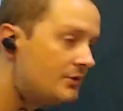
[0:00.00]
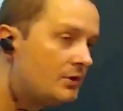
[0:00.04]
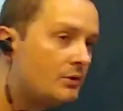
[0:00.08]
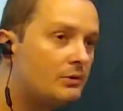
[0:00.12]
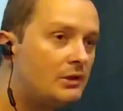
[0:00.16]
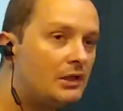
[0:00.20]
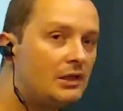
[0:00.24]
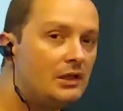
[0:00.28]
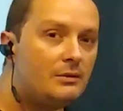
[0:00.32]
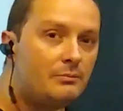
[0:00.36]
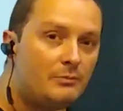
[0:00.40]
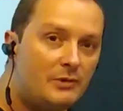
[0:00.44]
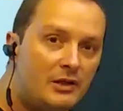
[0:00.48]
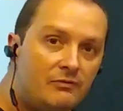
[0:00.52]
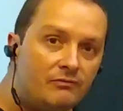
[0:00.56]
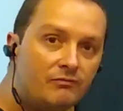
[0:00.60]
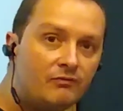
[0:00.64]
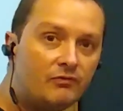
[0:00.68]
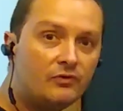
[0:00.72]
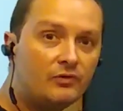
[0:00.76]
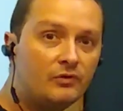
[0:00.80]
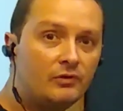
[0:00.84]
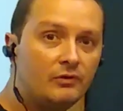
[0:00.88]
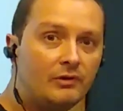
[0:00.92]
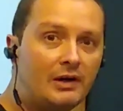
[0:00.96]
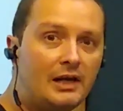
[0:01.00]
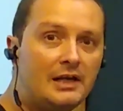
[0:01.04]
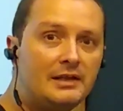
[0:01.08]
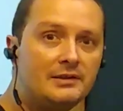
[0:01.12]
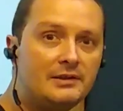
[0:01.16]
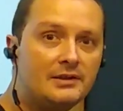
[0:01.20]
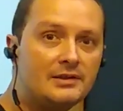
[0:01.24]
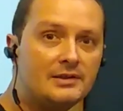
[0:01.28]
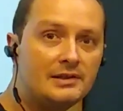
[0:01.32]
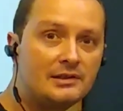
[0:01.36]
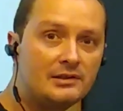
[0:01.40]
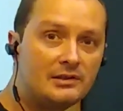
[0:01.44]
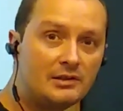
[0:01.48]
so the lim inf, right,
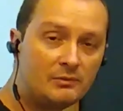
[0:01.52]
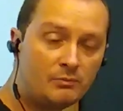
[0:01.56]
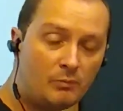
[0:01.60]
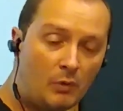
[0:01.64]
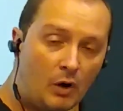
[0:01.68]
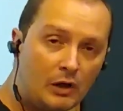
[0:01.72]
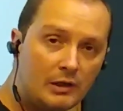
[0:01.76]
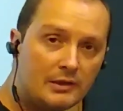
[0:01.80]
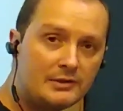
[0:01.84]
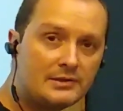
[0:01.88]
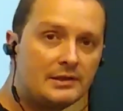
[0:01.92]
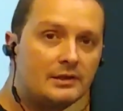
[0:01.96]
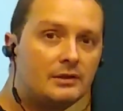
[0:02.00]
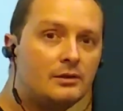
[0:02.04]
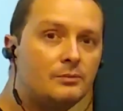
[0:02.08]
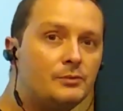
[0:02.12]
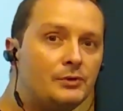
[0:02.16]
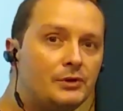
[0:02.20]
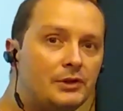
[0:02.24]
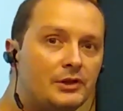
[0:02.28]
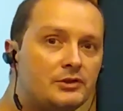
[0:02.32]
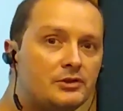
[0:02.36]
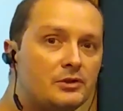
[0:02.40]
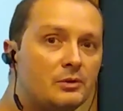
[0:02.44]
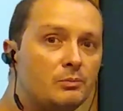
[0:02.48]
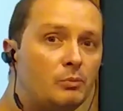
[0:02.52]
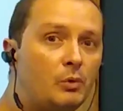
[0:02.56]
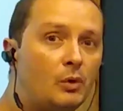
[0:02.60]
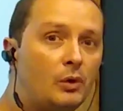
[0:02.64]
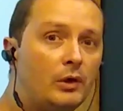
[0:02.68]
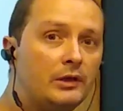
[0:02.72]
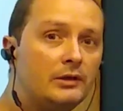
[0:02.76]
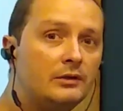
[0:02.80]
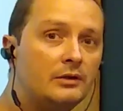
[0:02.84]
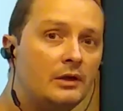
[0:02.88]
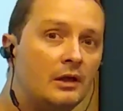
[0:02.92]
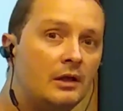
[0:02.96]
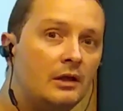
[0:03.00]
this smallest accumulation
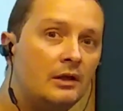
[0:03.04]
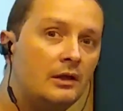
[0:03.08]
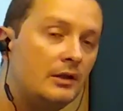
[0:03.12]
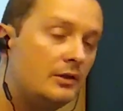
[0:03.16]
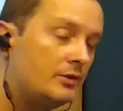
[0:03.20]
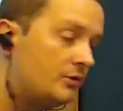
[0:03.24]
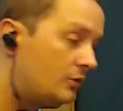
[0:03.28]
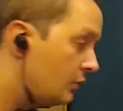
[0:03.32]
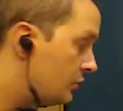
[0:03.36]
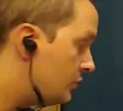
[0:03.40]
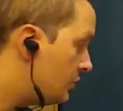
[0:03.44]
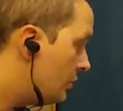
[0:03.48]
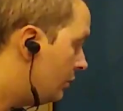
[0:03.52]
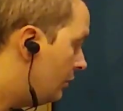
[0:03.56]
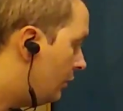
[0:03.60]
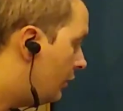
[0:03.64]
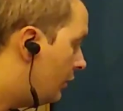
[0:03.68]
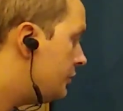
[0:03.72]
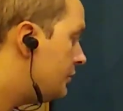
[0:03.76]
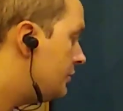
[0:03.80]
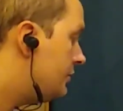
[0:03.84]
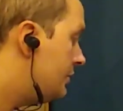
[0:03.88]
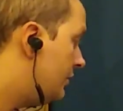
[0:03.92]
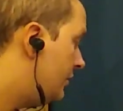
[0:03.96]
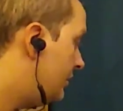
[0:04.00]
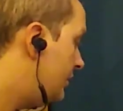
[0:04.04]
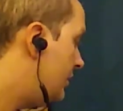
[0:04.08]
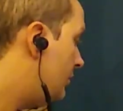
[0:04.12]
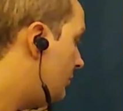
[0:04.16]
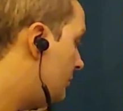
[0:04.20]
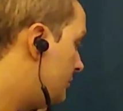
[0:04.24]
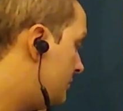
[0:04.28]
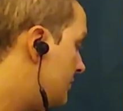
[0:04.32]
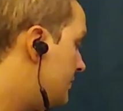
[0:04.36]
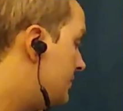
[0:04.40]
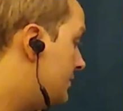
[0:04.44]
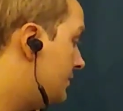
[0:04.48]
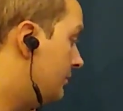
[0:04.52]
point, is also larger than or
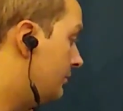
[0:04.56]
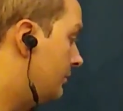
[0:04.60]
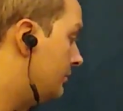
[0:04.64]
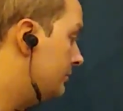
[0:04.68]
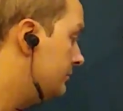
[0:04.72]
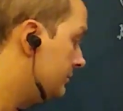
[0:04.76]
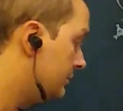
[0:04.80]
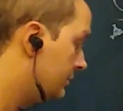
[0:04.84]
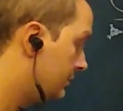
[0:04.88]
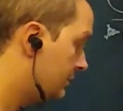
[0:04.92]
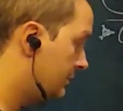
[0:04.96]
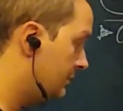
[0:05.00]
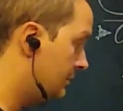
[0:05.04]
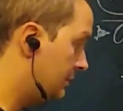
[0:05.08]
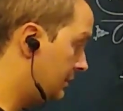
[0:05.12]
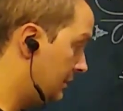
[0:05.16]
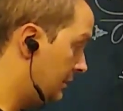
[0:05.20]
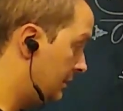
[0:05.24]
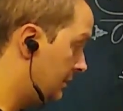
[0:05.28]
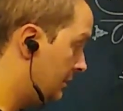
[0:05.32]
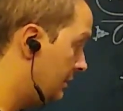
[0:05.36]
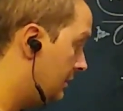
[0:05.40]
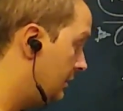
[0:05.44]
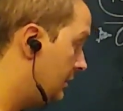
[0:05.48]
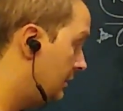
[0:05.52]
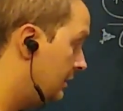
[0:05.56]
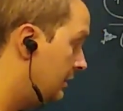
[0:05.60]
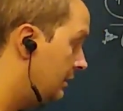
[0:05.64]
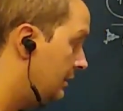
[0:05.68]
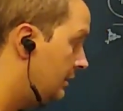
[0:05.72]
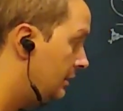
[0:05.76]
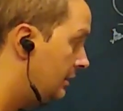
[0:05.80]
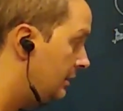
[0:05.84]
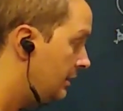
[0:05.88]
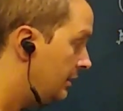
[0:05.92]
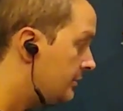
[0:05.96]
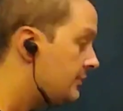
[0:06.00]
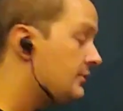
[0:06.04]
equal to 0.
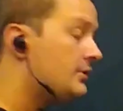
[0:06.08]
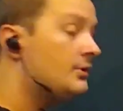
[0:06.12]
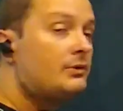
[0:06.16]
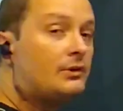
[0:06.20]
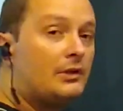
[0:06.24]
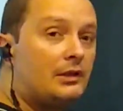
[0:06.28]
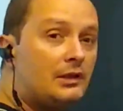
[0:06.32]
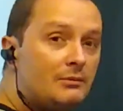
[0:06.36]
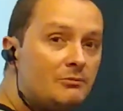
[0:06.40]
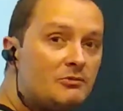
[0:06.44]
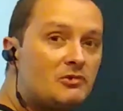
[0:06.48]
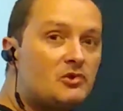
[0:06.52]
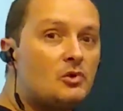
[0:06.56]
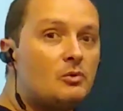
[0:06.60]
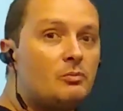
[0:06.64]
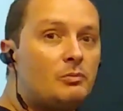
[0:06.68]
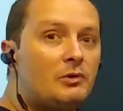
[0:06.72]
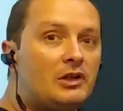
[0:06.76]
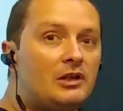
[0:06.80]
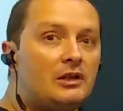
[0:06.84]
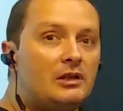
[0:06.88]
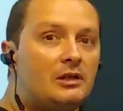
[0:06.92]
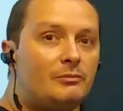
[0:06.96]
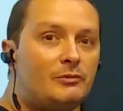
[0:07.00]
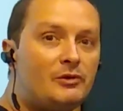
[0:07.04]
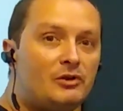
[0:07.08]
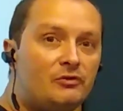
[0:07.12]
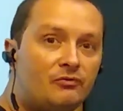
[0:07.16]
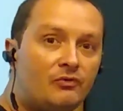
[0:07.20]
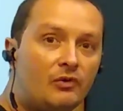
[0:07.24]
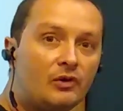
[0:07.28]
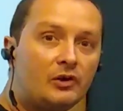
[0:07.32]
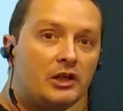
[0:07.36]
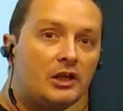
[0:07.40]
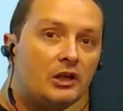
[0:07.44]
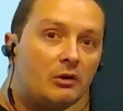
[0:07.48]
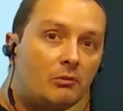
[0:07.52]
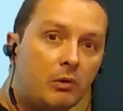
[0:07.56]
So the lim sup and the lim inf
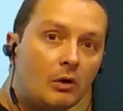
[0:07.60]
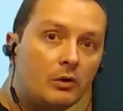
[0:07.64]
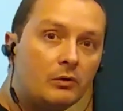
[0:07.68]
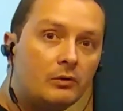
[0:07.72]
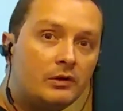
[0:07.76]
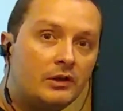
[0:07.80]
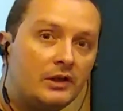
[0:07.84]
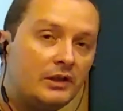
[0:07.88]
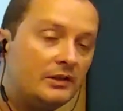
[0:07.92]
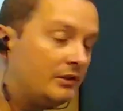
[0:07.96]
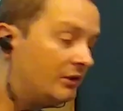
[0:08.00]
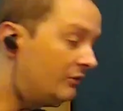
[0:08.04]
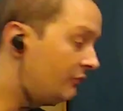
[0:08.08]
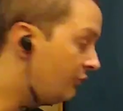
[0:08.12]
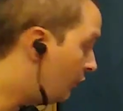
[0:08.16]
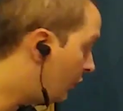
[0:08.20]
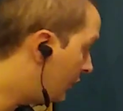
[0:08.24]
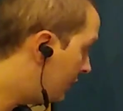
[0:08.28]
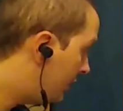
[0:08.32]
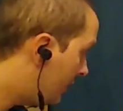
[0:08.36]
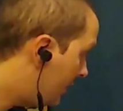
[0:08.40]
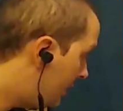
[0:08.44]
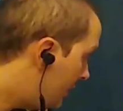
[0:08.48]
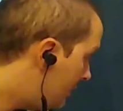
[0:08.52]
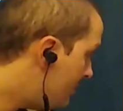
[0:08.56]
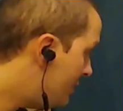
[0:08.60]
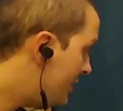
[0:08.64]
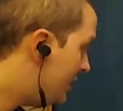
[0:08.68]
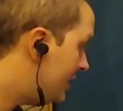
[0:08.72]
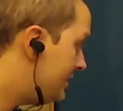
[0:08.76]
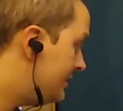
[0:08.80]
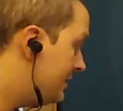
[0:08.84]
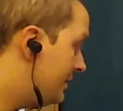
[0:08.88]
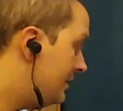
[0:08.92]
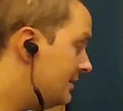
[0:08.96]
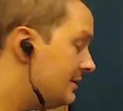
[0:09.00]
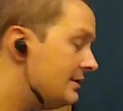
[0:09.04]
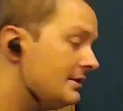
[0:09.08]
are equal, and therefore the limit
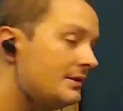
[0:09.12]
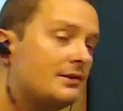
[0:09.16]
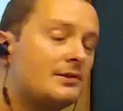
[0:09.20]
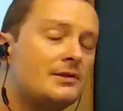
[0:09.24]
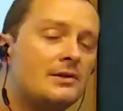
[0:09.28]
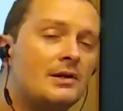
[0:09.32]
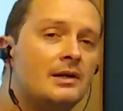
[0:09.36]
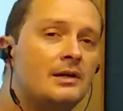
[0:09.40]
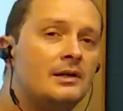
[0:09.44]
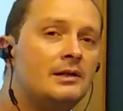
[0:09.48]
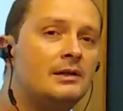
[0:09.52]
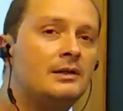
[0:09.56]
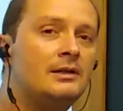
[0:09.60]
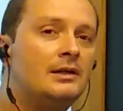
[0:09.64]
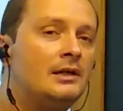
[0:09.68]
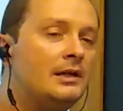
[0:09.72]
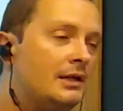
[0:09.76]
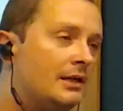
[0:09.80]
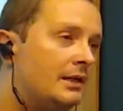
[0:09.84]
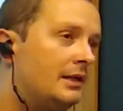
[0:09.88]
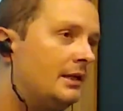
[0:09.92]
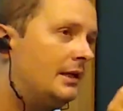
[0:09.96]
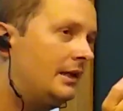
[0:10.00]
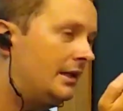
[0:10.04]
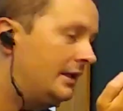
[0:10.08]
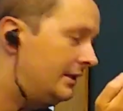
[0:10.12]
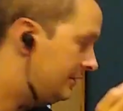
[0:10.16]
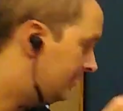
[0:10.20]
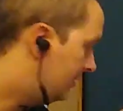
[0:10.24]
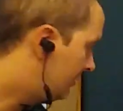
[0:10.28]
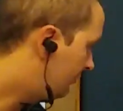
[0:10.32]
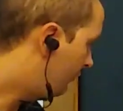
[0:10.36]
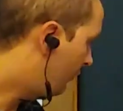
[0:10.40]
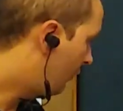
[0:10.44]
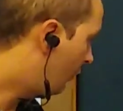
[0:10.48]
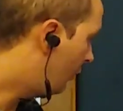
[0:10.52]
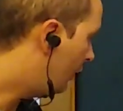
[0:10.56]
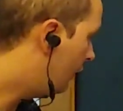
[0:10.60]
exists, and
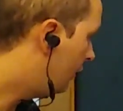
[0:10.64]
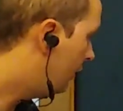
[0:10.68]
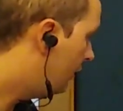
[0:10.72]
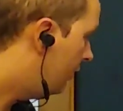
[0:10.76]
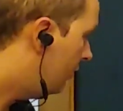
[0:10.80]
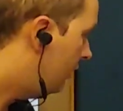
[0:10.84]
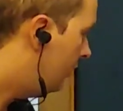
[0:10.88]
therefore